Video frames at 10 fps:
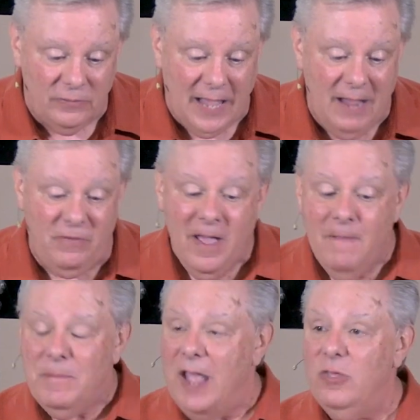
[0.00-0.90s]
of
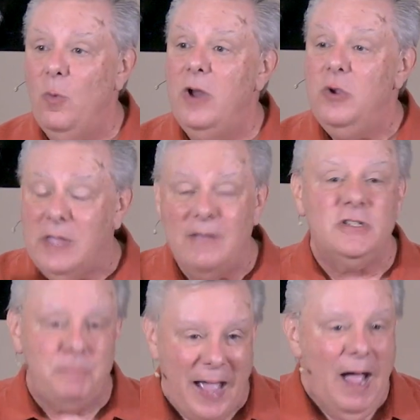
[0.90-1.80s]
life and the one who
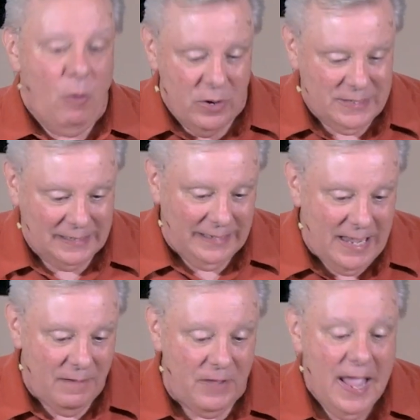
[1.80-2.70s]
gives power to
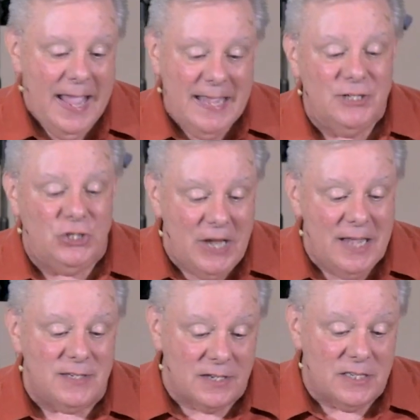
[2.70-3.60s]
live. In
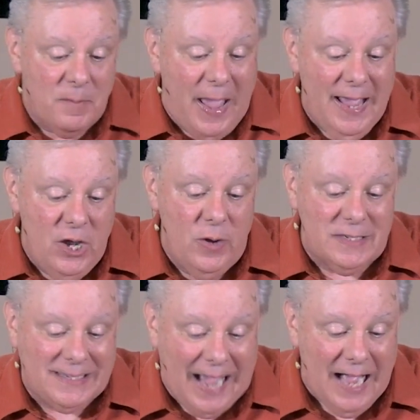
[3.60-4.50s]
Jesus, the man who
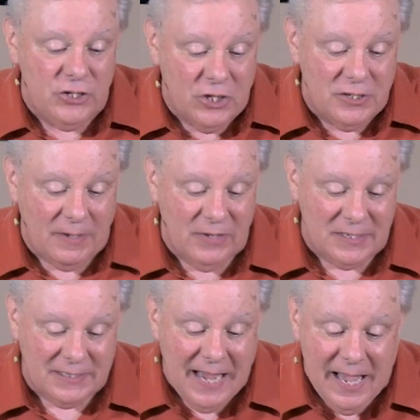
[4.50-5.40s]
is conscious of
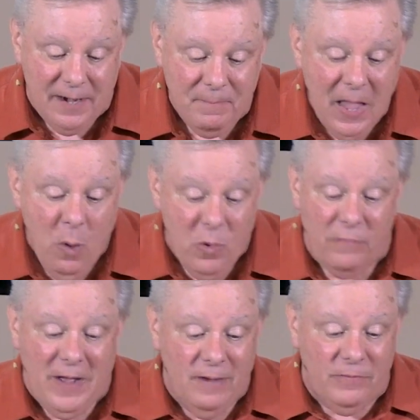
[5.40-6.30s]
his sin will
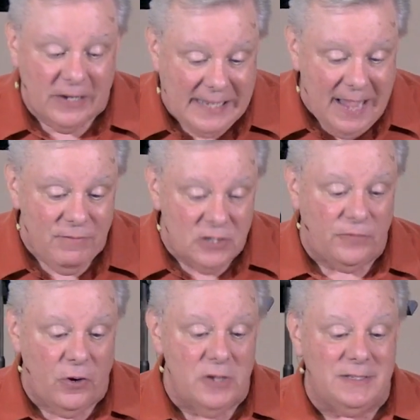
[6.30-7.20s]
find forgiveness
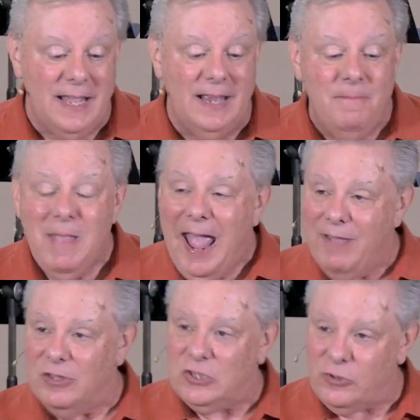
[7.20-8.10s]
for his sin
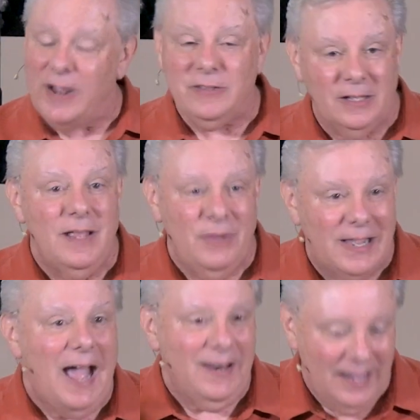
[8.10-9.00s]
and the strength to live a
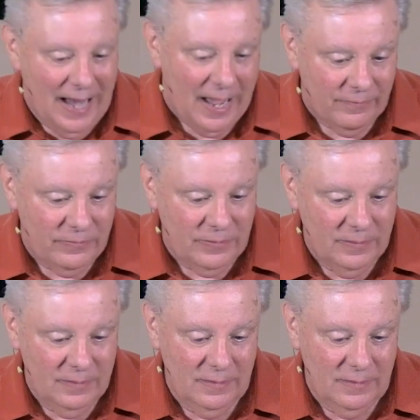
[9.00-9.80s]
godly life.